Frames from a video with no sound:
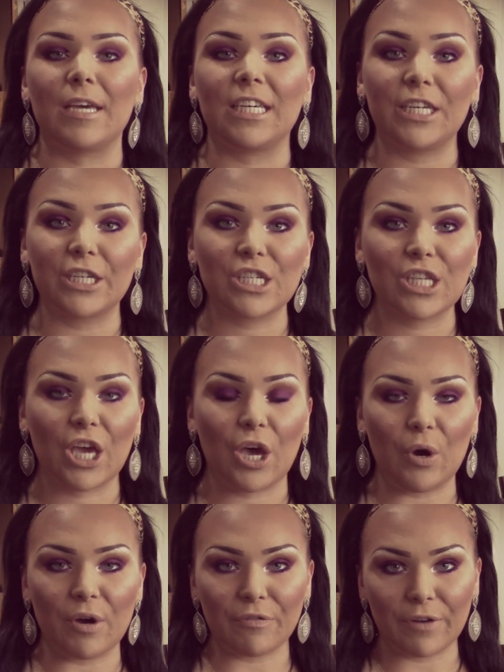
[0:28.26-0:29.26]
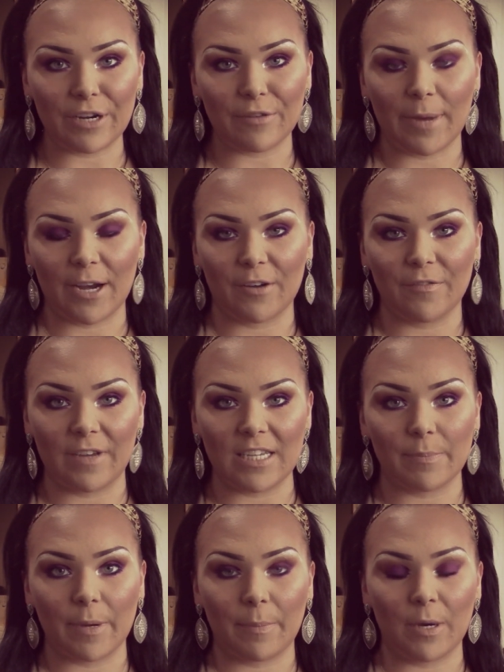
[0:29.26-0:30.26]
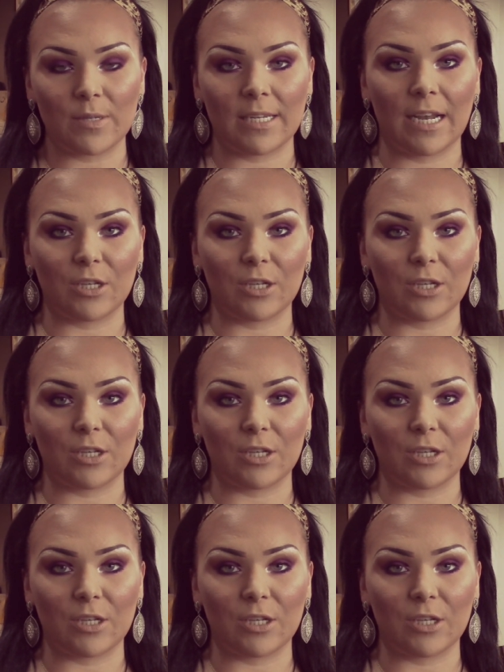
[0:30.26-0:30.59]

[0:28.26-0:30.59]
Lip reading: Years ago, a friend of mine on Facebook posted